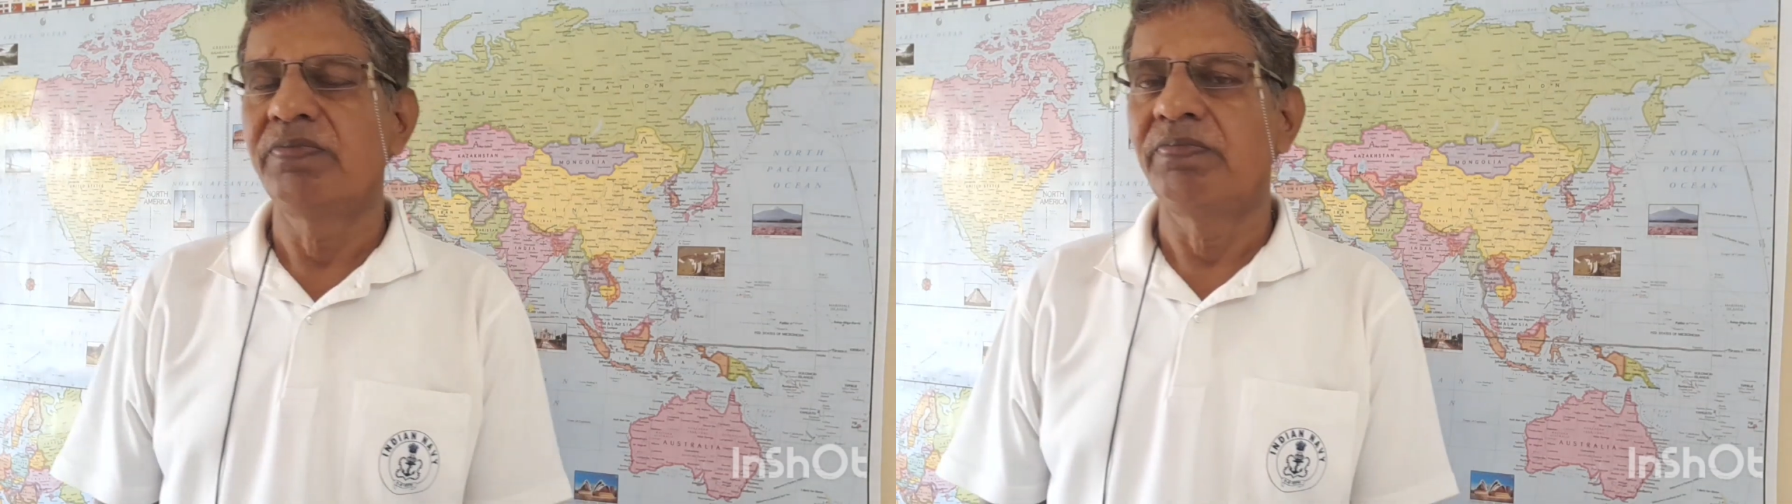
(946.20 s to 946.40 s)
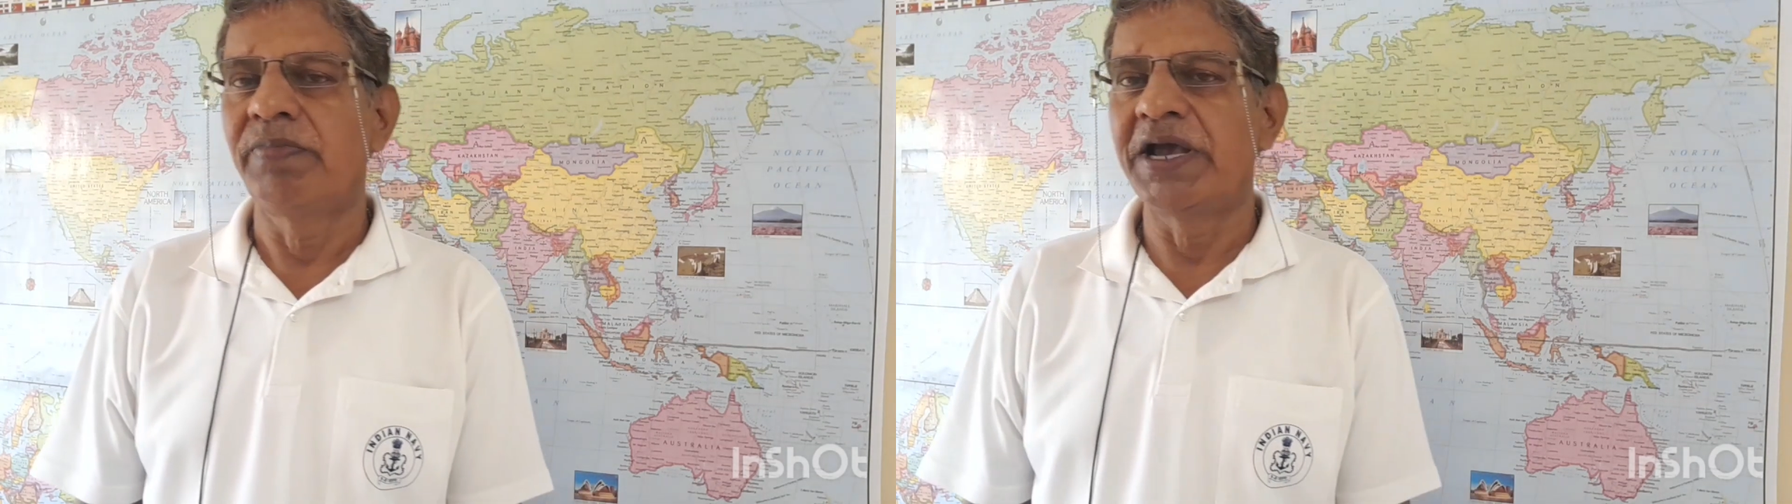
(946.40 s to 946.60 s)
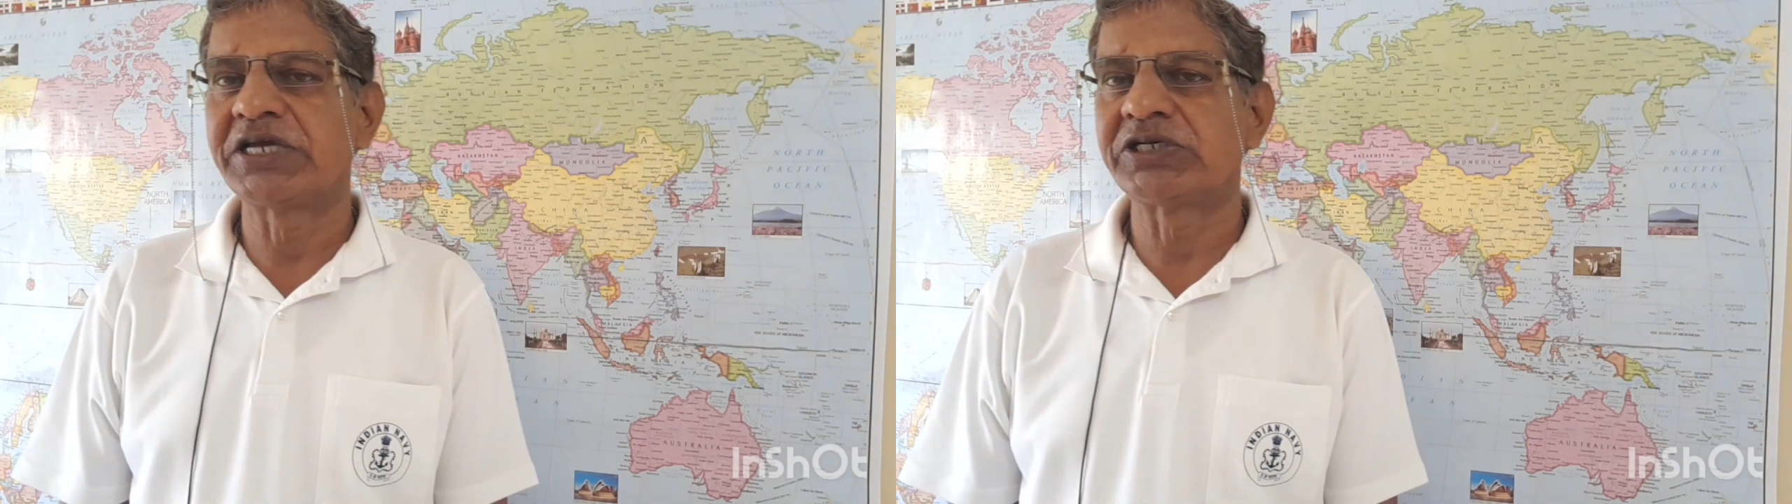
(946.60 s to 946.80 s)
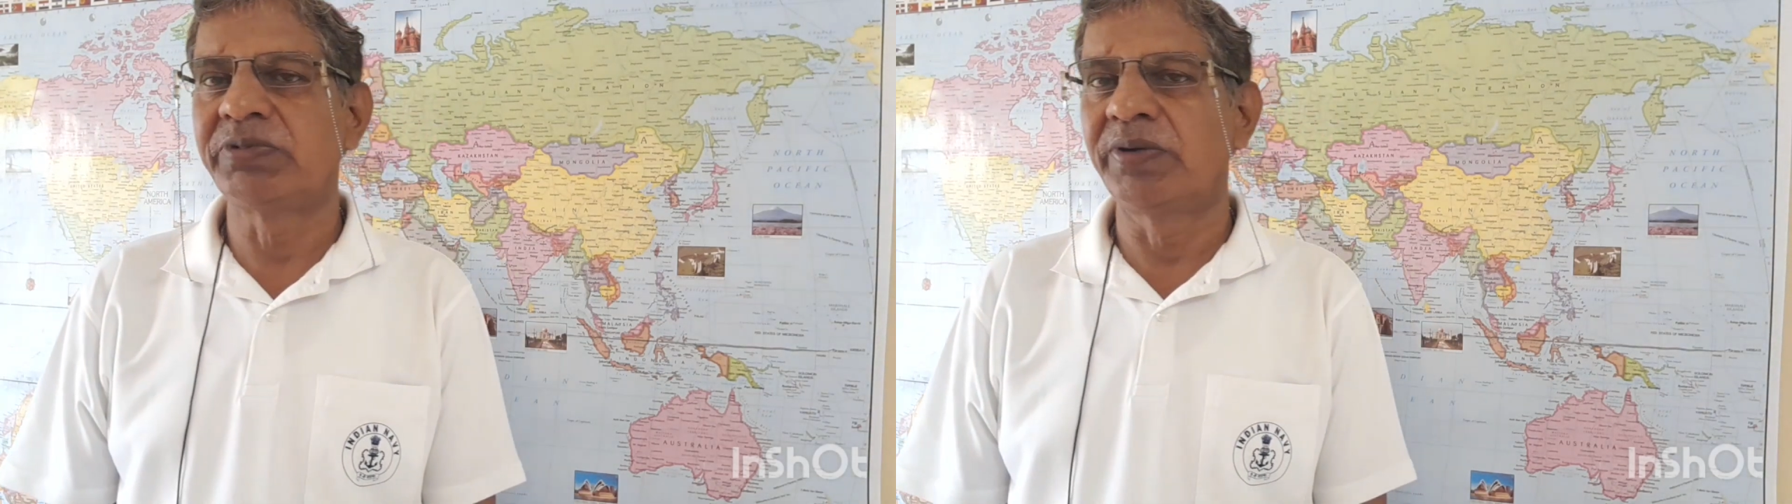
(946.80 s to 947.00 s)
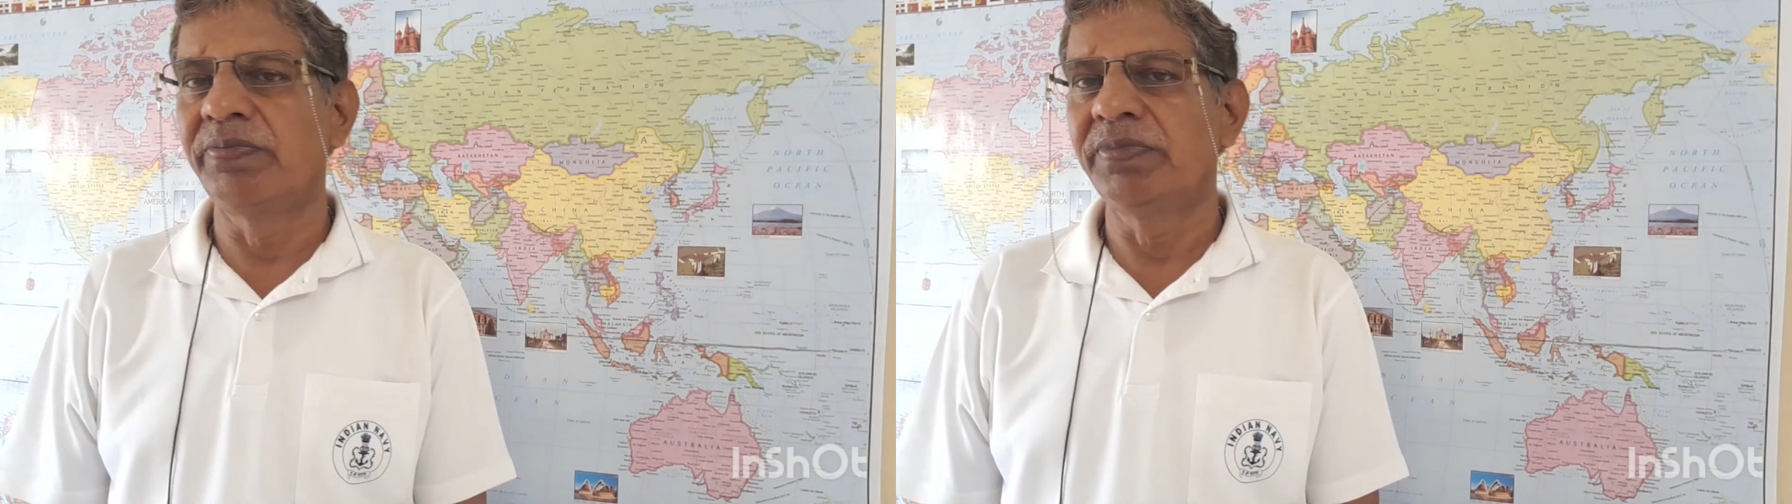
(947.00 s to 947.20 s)

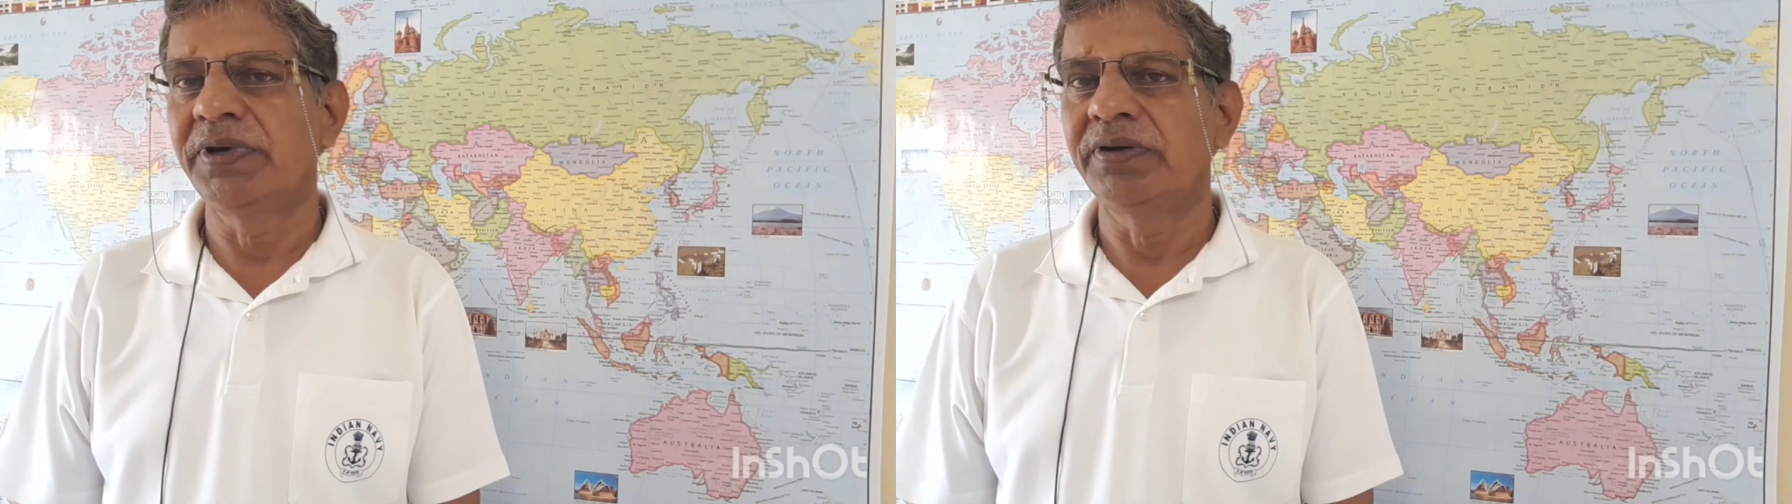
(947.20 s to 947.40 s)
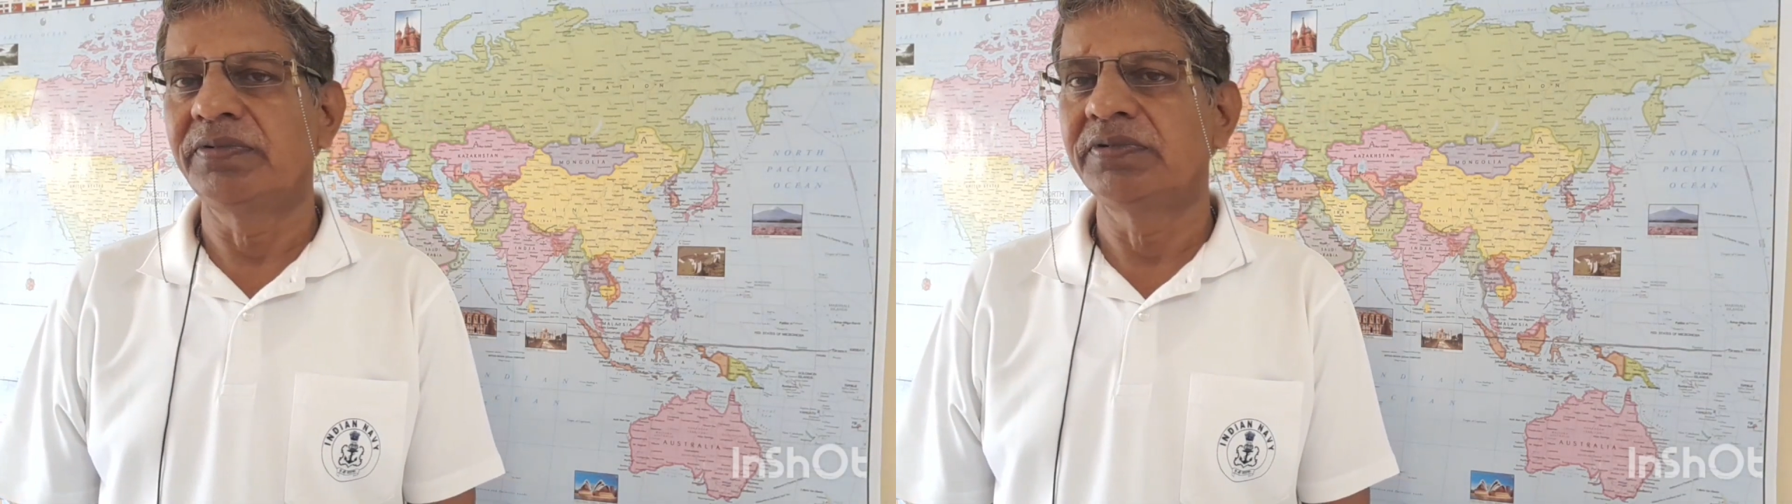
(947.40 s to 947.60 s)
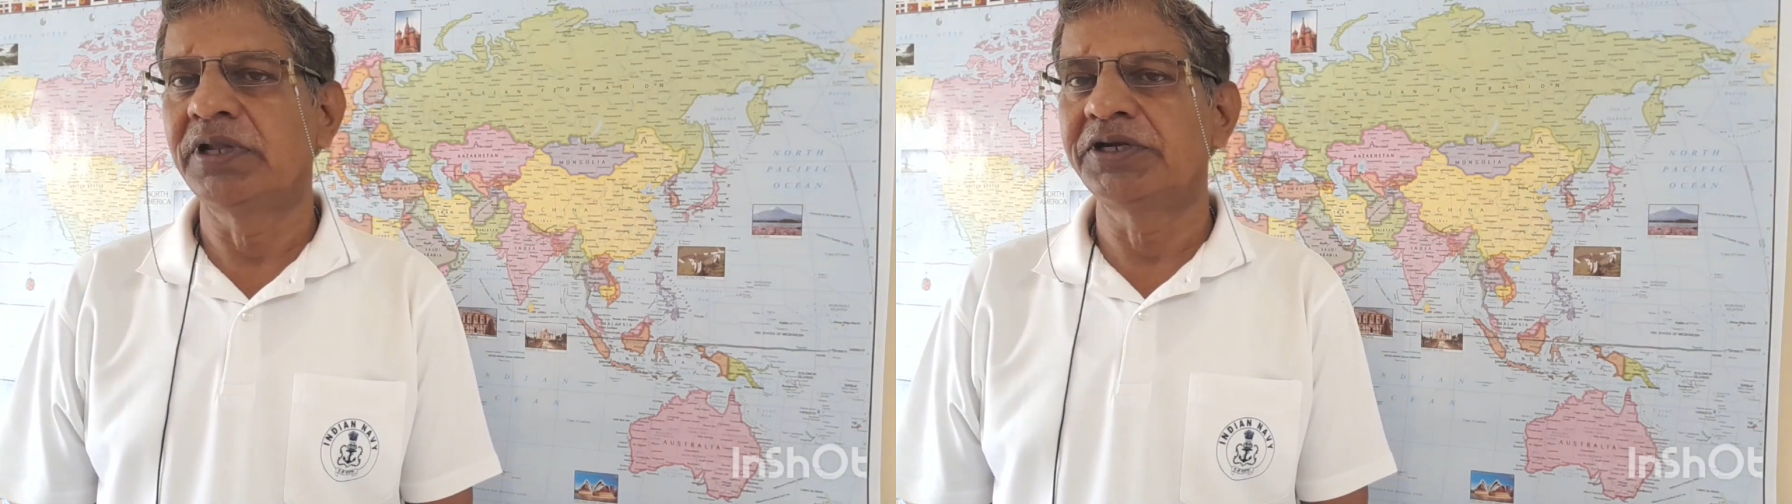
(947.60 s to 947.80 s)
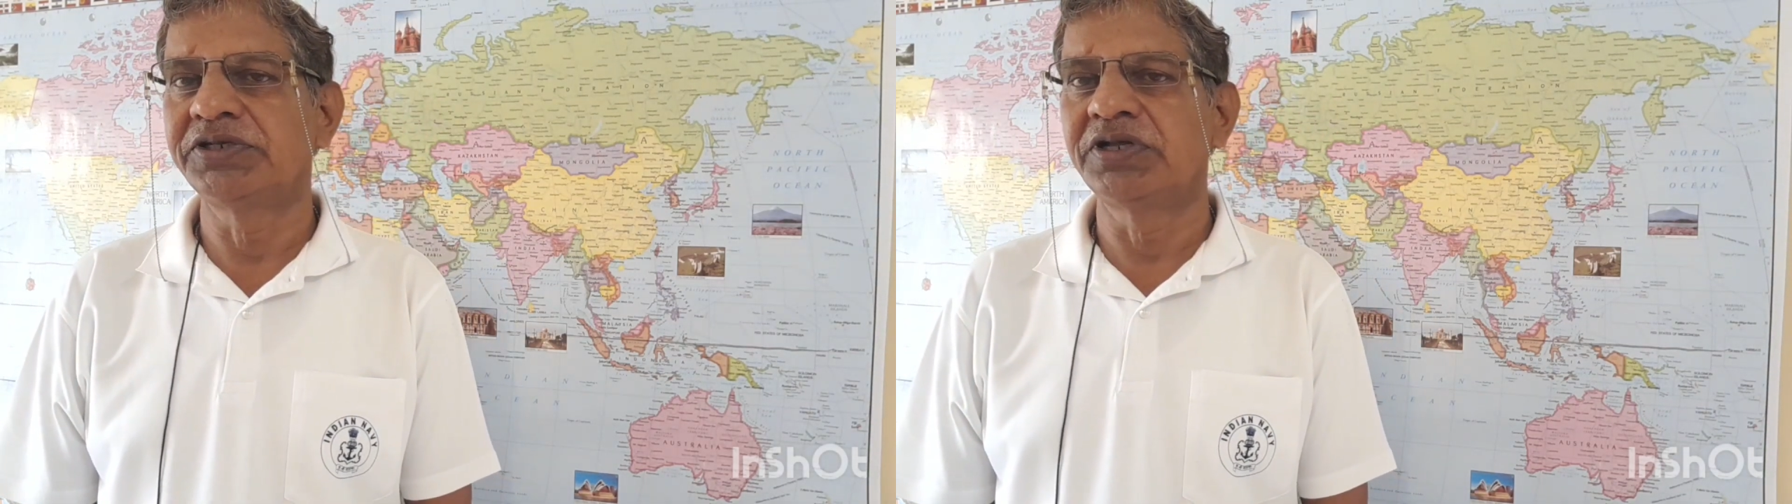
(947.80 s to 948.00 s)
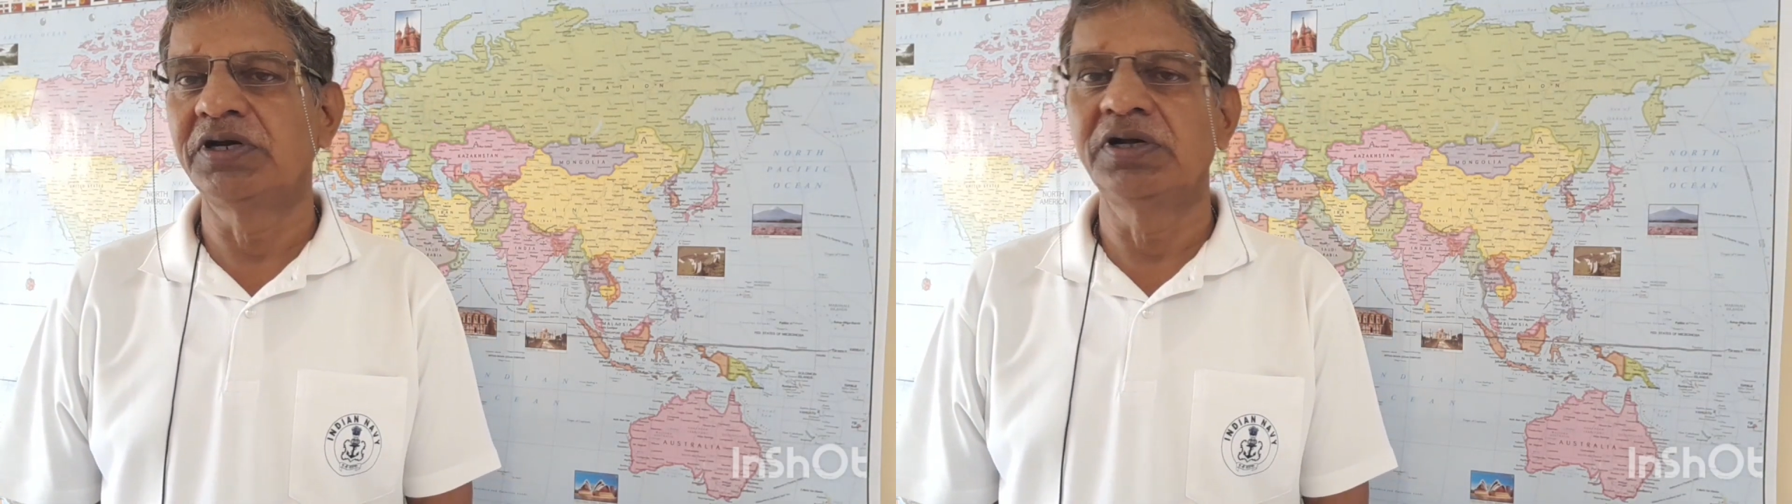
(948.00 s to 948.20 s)
maximum, that
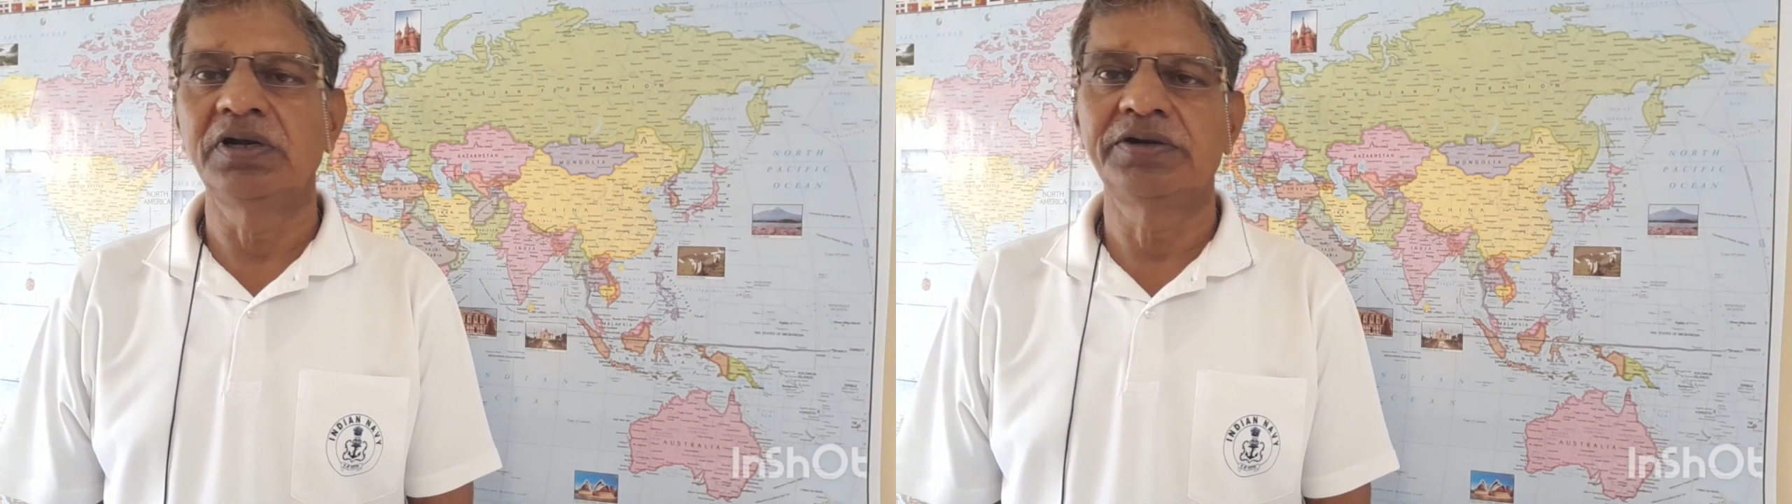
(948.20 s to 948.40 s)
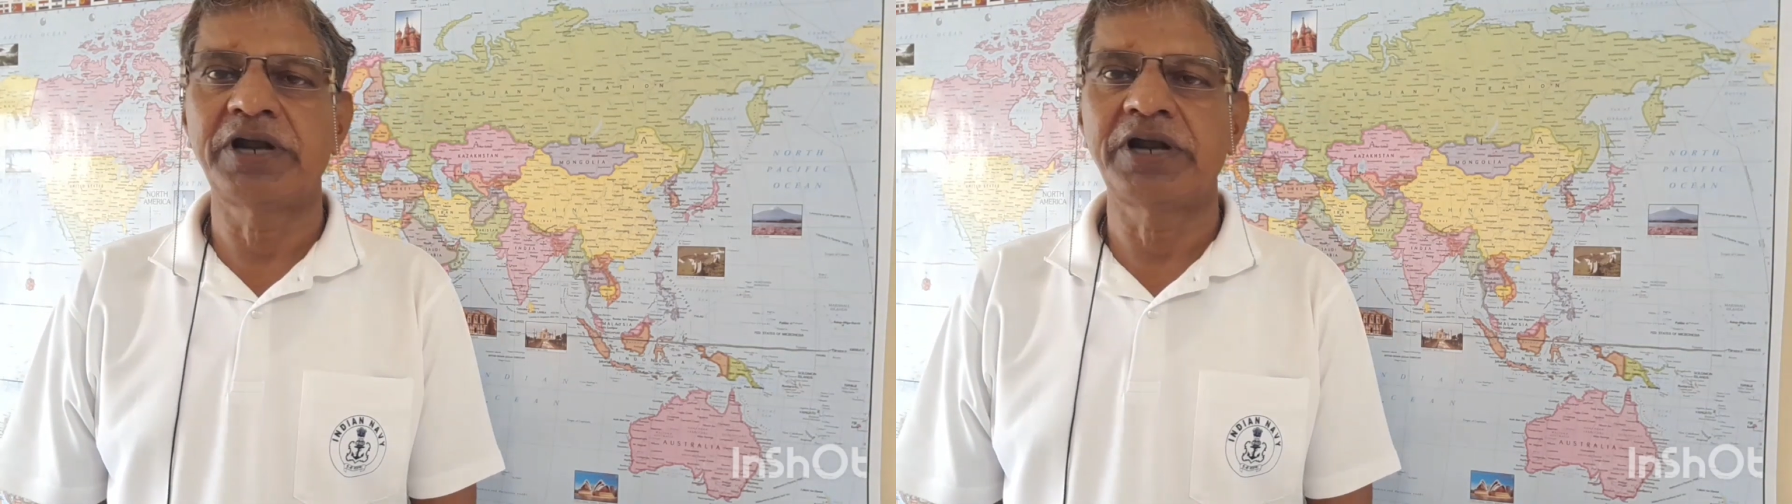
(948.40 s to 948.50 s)
is the